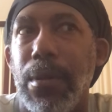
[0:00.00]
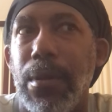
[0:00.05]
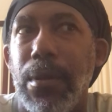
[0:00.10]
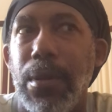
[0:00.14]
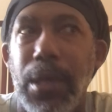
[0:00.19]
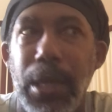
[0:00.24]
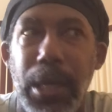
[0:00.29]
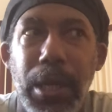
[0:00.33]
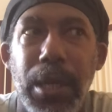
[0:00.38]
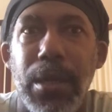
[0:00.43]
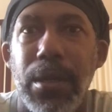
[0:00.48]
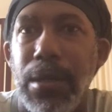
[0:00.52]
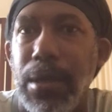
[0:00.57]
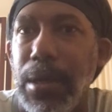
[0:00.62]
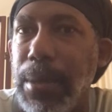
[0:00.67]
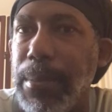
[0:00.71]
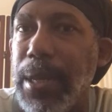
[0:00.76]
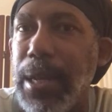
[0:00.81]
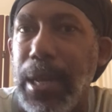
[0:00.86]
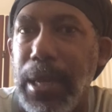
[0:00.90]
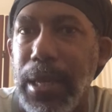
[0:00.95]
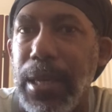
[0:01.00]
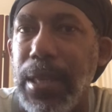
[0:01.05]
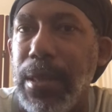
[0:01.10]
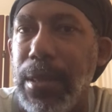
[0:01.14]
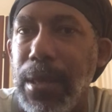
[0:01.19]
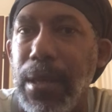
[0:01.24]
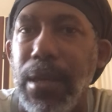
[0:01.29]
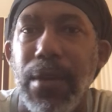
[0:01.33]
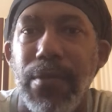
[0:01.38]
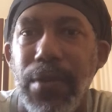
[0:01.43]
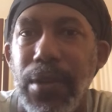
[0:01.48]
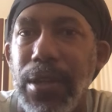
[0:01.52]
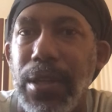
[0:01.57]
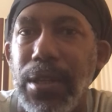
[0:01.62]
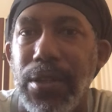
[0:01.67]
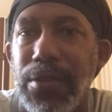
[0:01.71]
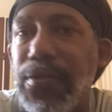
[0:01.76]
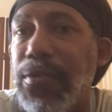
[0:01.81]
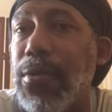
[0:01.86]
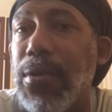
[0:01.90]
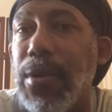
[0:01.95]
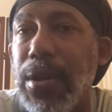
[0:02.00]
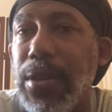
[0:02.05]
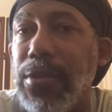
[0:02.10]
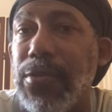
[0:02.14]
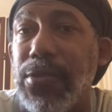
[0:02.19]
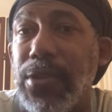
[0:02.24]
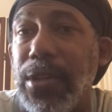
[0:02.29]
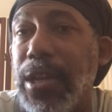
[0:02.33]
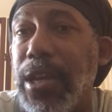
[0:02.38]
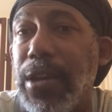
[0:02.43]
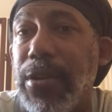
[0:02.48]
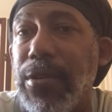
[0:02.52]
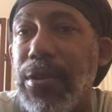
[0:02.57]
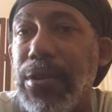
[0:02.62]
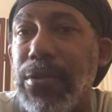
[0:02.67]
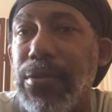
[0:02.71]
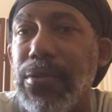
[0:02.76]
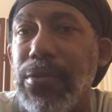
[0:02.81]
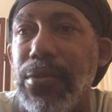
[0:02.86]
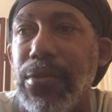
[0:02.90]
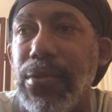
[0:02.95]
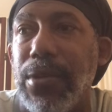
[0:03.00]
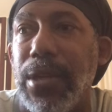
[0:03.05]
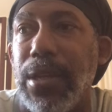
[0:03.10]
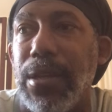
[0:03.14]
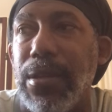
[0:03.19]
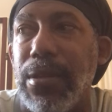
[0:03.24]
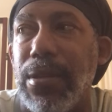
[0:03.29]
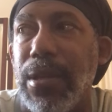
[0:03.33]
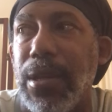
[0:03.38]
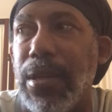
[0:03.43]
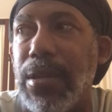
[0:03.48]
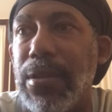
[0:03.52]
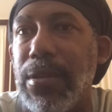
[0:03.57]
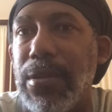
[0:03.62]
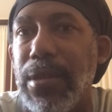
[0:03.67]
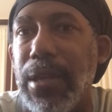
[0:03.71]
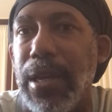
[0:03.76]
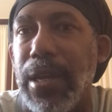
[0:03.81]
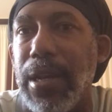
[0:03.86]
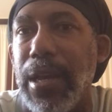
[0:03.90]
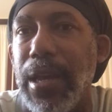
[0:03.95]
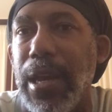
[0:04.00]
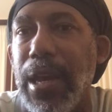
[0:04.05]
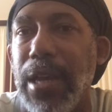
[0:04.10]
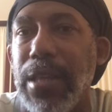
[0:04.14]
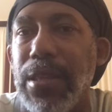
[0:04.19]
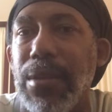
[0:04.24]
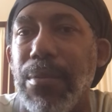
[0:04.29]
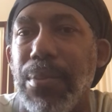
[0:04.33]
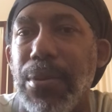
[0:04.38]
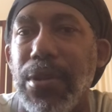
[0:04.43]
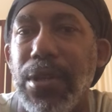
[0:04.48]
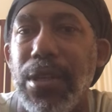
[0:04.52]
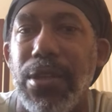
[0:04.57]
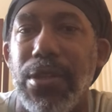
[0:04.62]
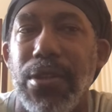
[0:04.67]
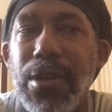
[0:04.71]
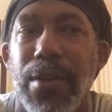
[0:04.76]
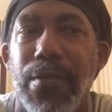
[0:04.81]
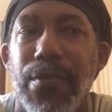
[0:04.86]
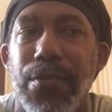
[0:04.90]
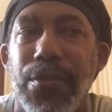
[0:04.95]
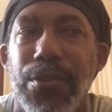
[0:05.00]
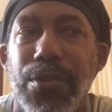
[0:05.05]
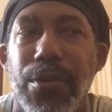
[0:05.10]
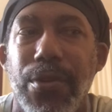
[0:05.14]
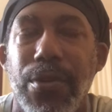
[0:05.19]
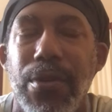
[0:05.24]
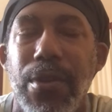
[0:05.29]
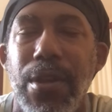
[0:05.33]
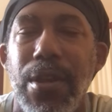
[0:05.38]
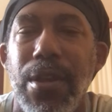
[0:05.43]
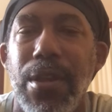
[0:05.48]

yeah, I mean, I can think of at least 4 other scenarios that had the police officer